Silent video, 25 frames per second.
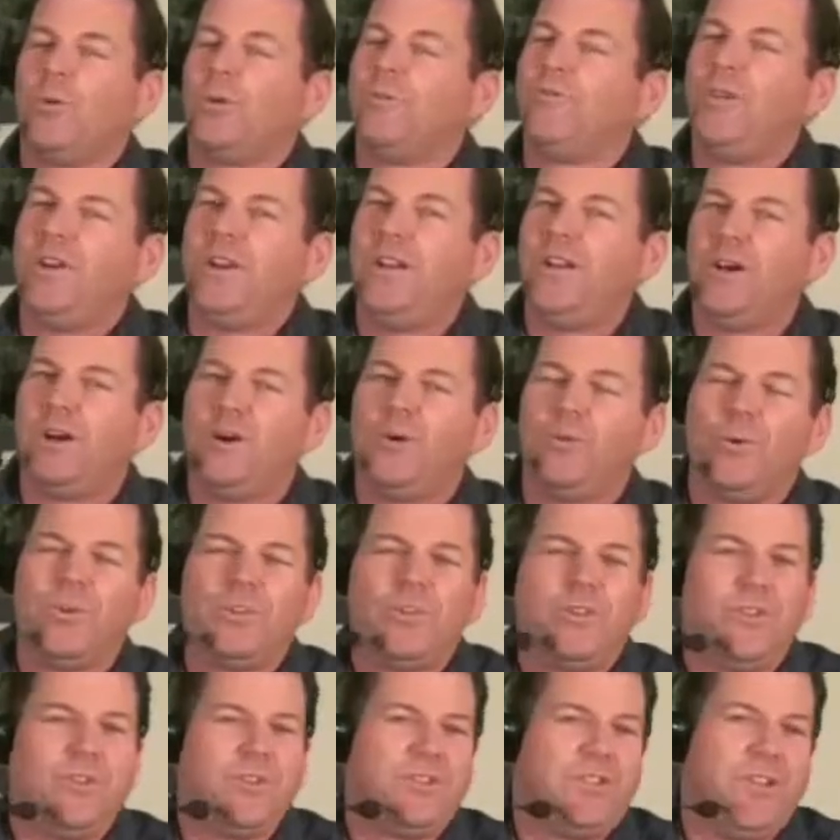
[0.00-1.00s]
more video
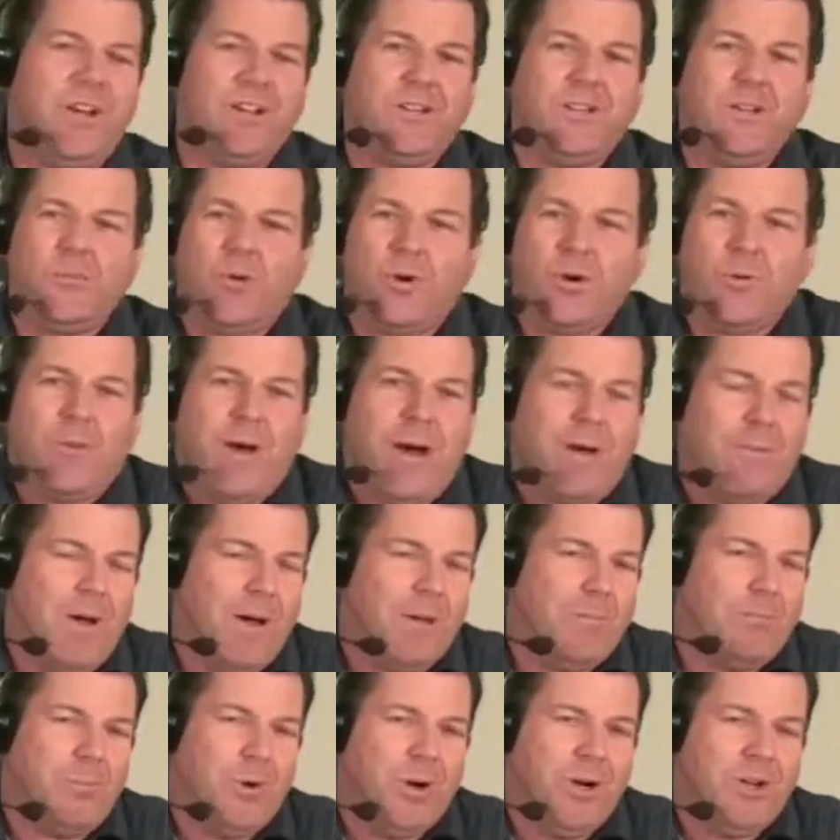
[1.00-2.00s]
with you and telling you more about my
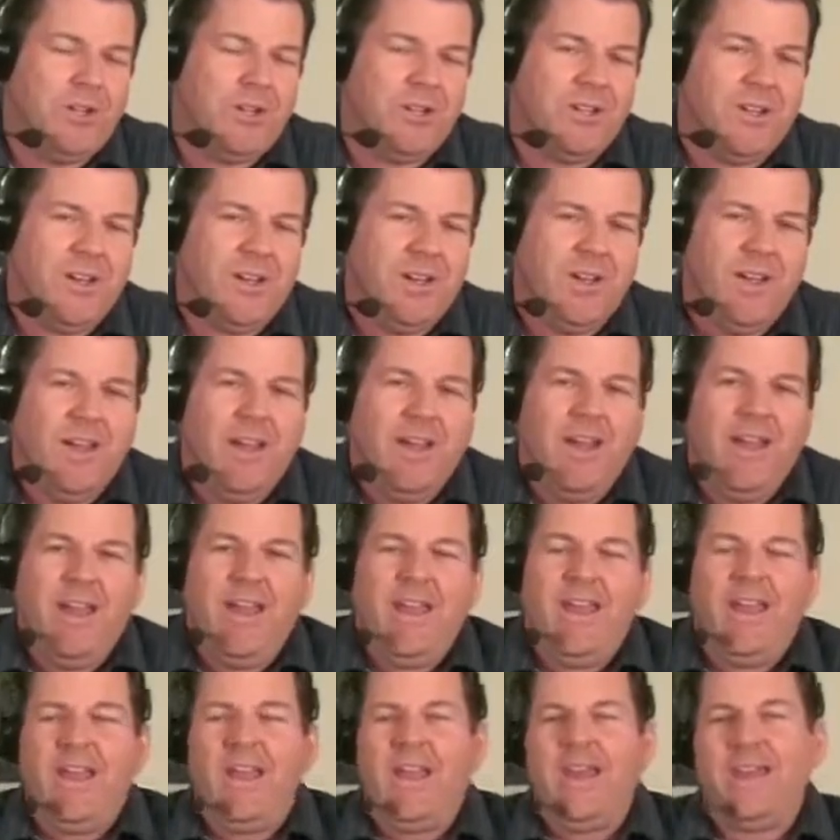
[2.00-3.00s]
book,
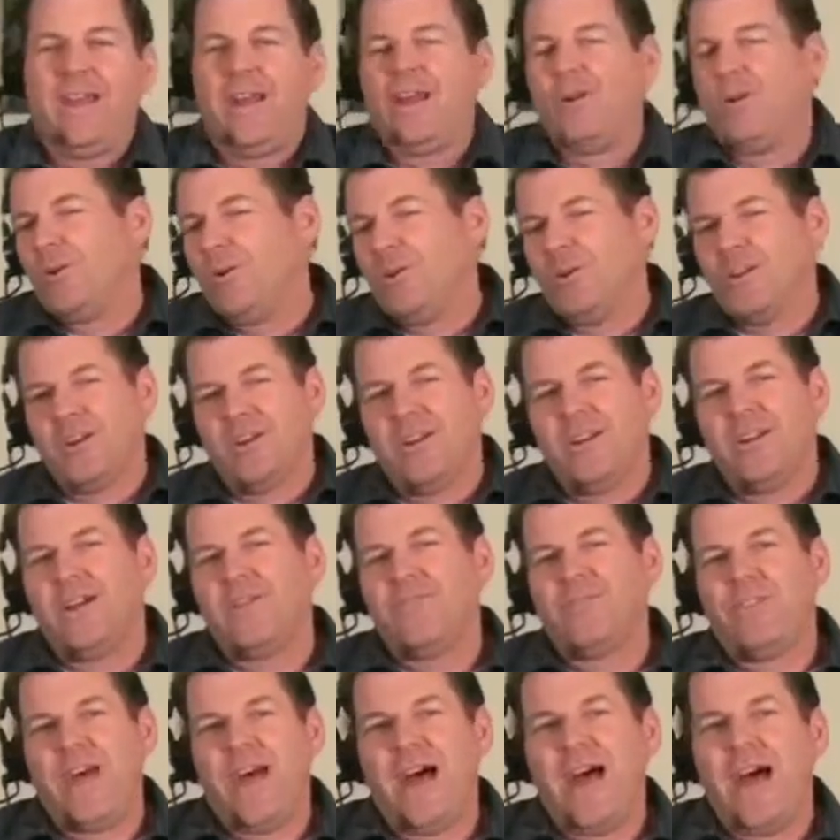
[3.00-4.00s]
and I know you're going to
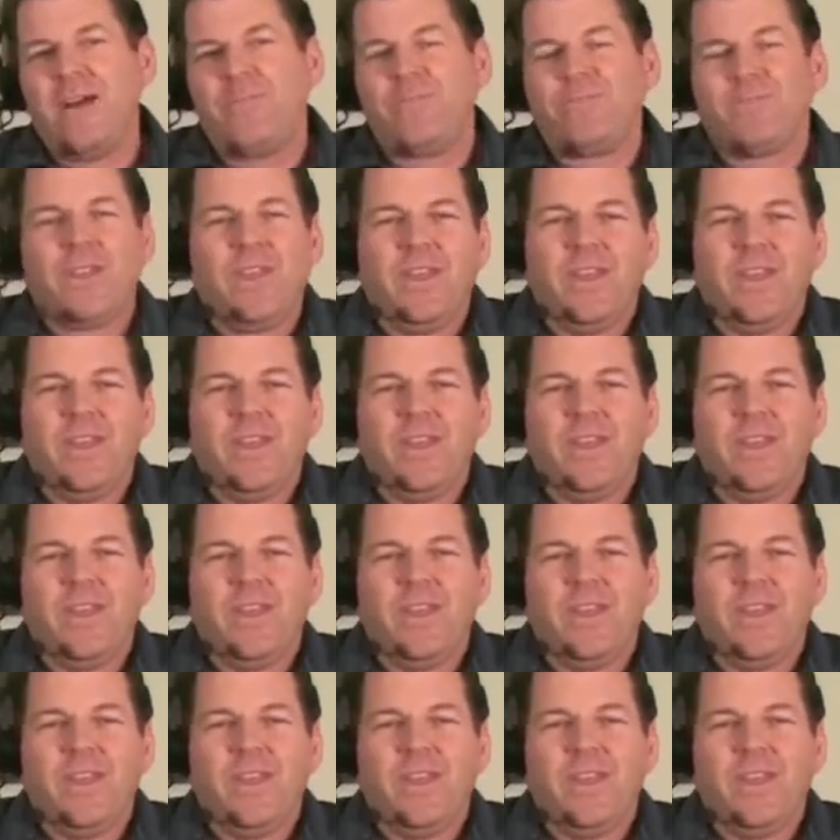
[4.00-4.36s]
love that.